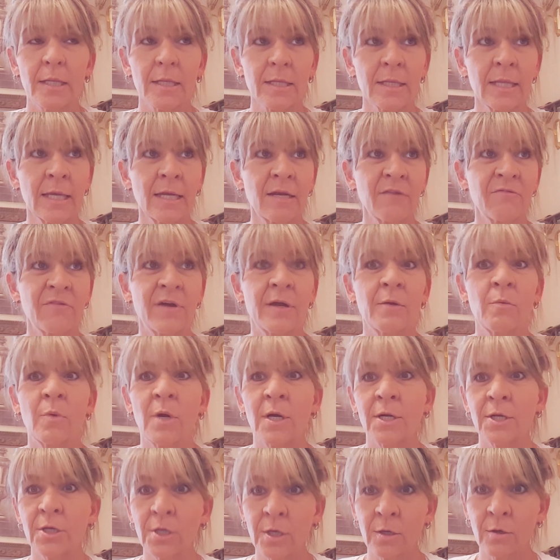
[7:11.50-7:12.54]
that if I
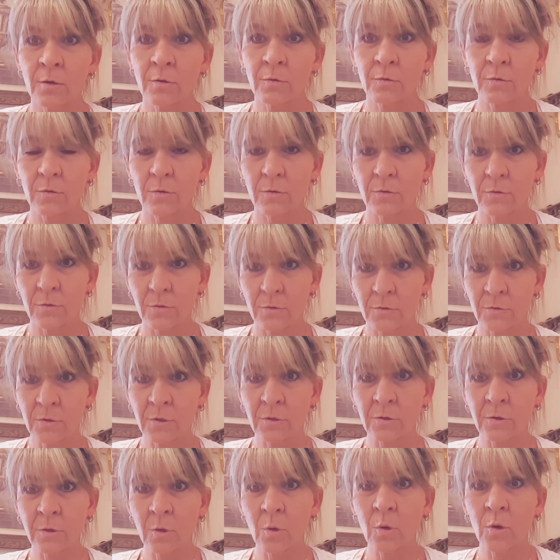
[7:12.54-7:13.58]
want to know the
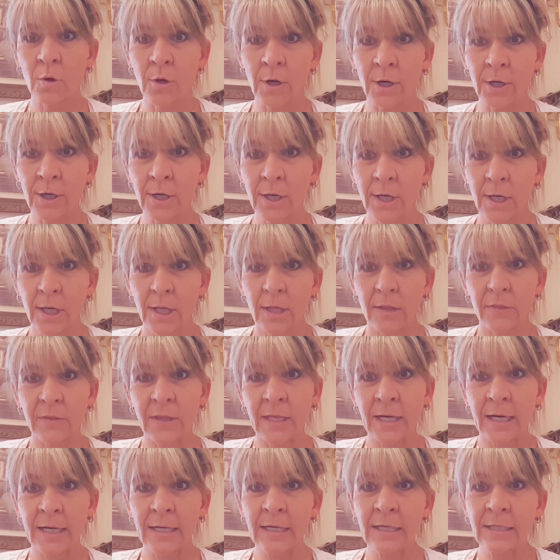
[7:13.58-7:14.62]
Lord
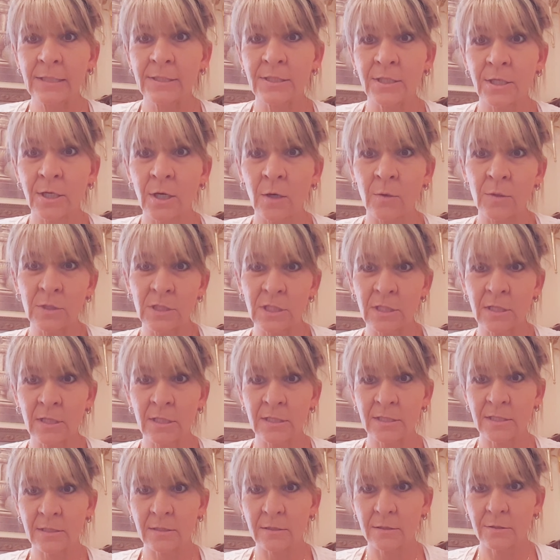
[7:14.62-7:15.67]
that I need to go into
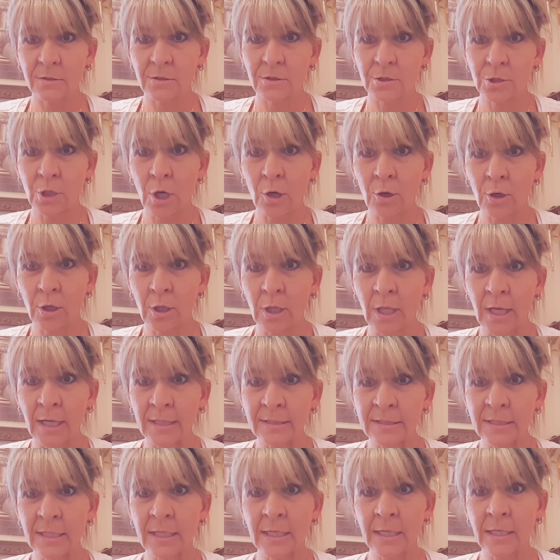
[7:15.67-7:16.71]
this dark
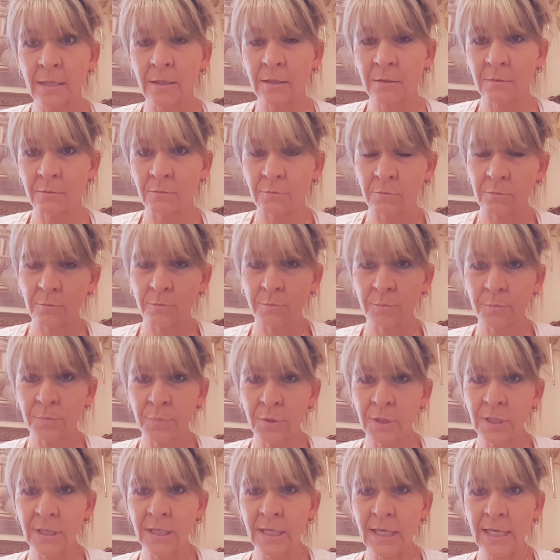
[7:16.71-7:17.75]
closet and
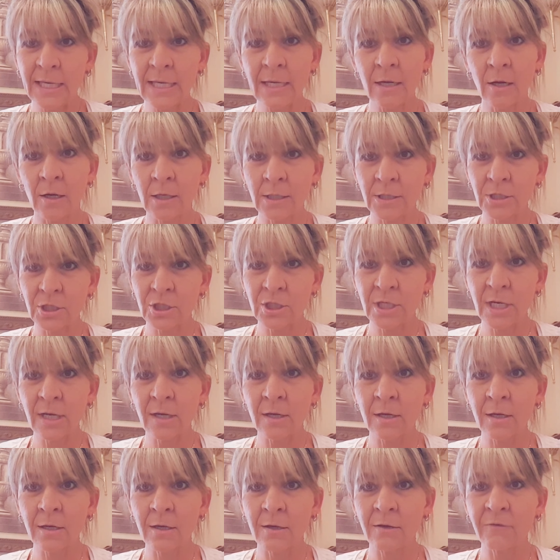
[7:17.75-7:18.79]
put a key on a
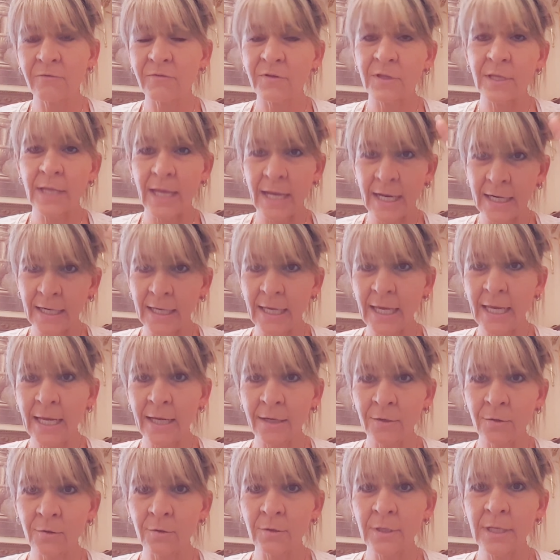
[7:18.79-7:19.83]
shelf and they had a
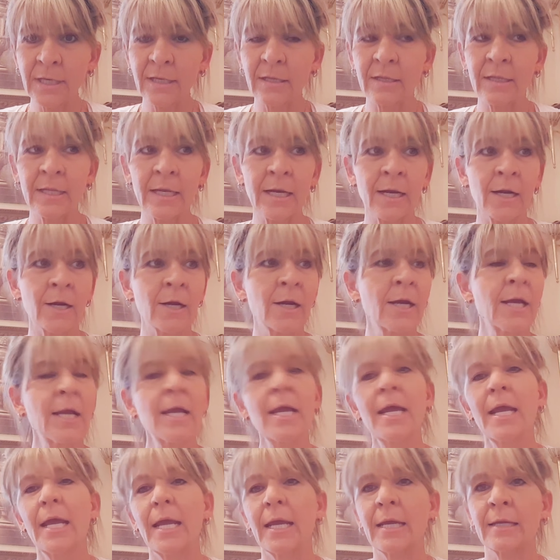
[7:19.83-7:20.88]
candle lit in there
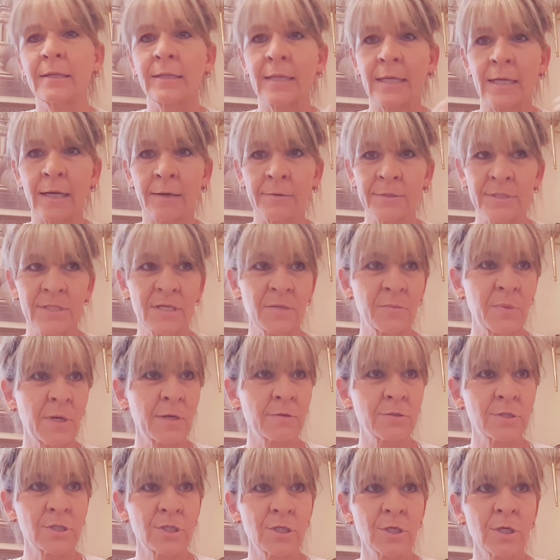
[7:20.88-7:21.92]
and that I was
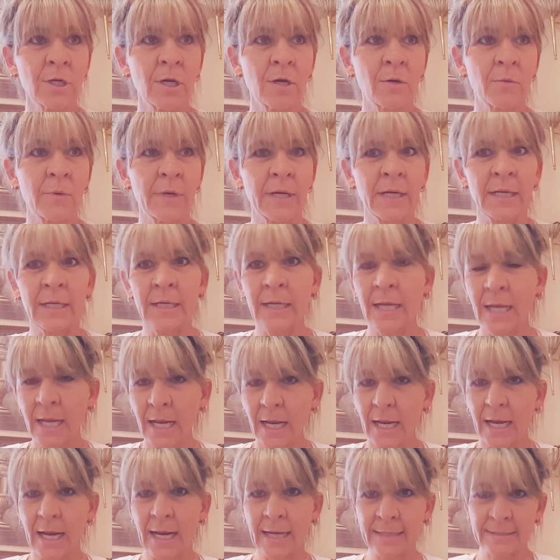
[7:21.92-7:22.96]
supposed to go in and
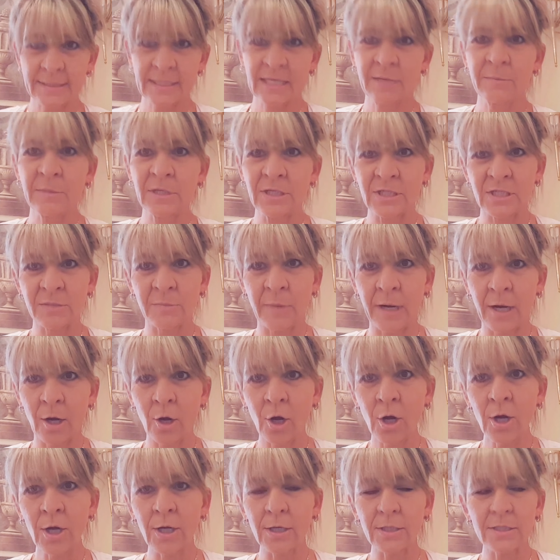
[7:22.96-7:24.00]
ask him into my
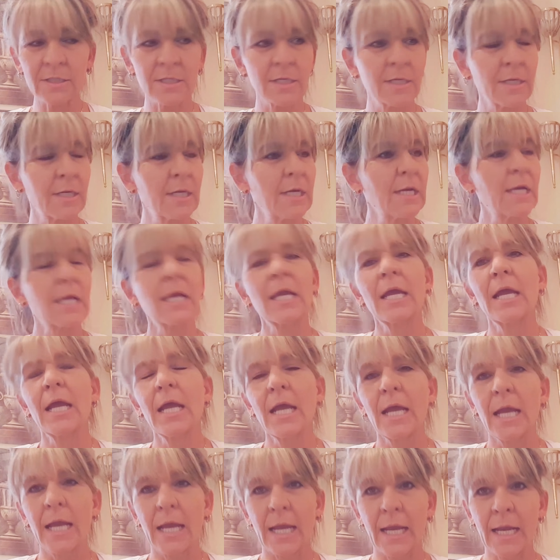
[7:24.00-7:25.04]
heart.
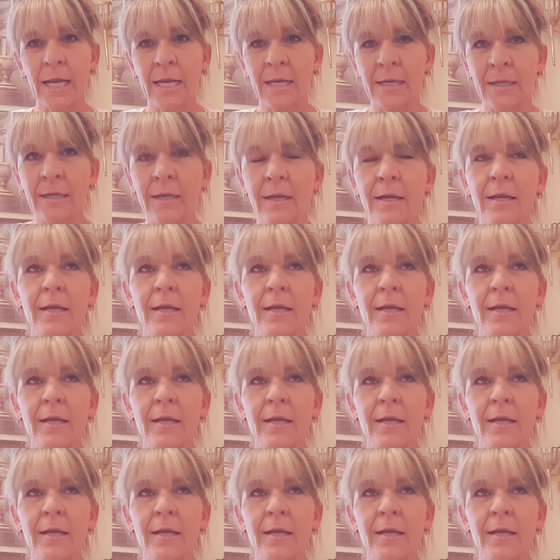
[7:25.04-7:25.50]
And